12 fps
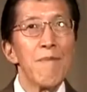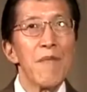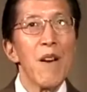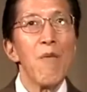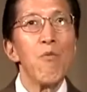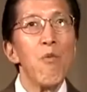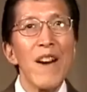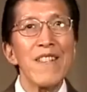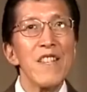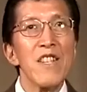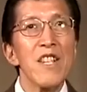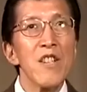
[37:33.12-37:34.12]

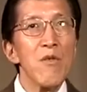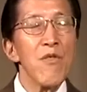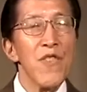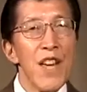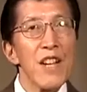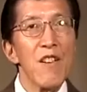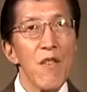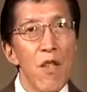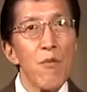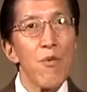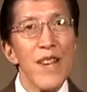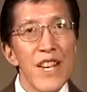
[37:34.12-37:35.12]
What do you think are
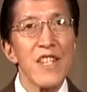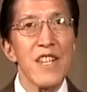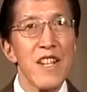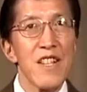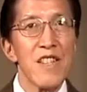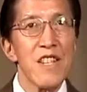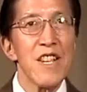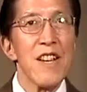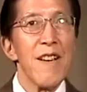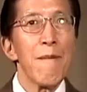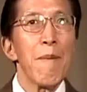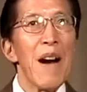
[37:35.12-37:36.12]
the reasons
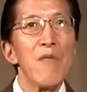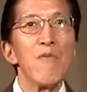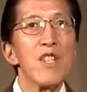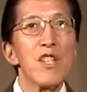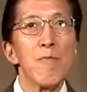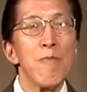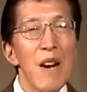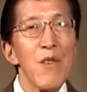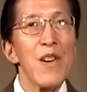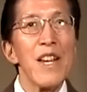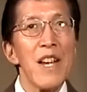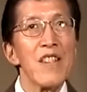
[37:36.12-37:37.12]
by which
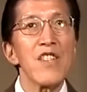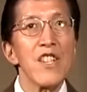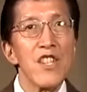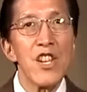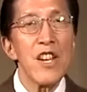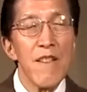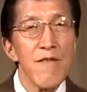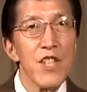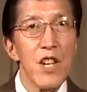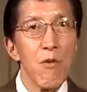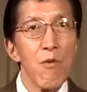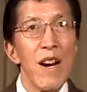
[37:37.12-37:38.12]
Mary has achieved
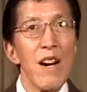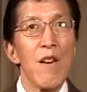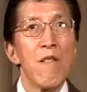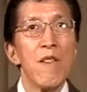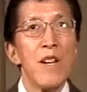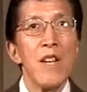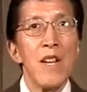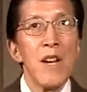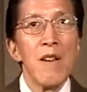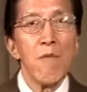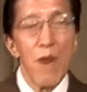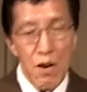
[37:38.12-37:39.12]
so well?
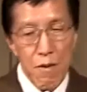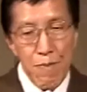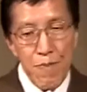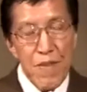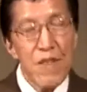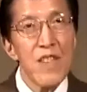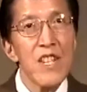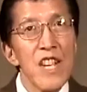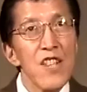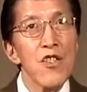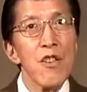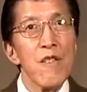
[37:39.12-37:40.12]
Well,
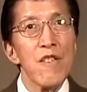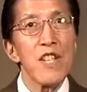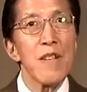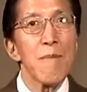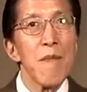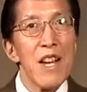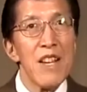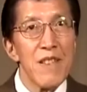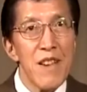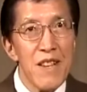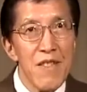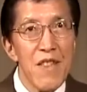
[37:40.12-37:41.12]
teachers
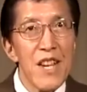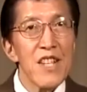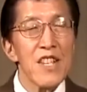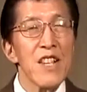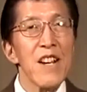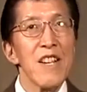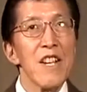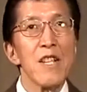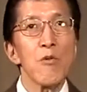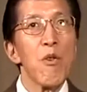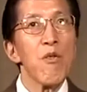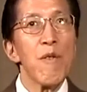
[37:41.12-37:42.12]
in these
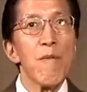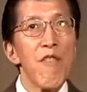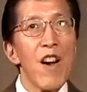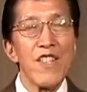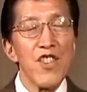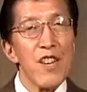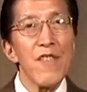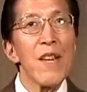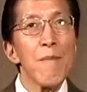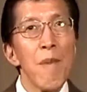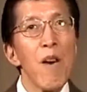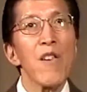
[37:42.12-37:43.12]
studies will generally
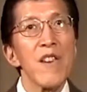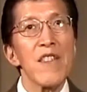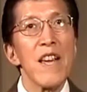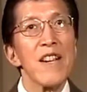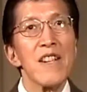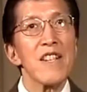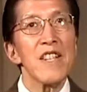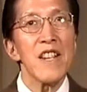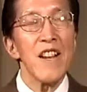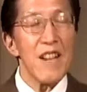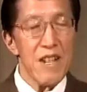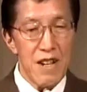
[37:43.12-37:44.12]
mark things
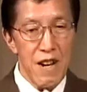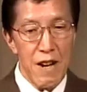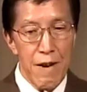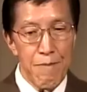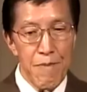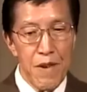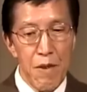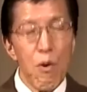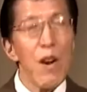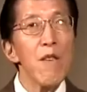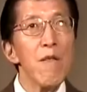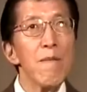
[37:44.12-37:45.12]
like,
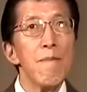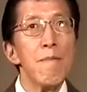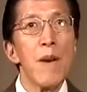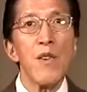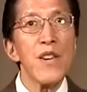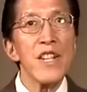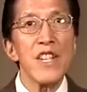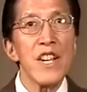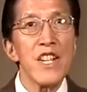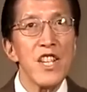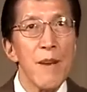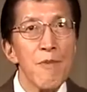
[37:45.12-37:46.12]
well, Mary's
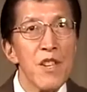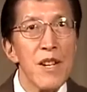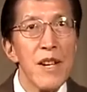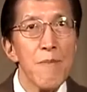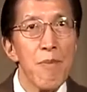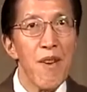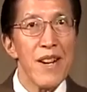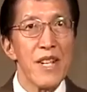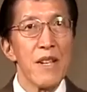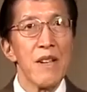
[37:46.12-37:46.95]
exceptionally bright,